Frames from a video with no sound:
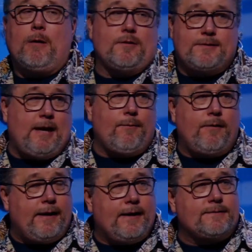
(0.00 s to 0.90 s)
I won't tell you
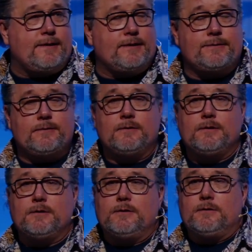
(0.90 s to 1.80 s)
where it is because,
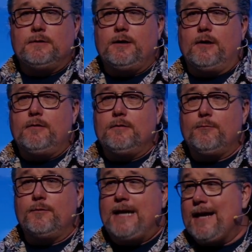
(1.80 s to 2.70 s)
you know,
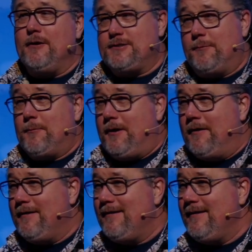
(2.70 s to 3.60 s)
we're taking them somewhere.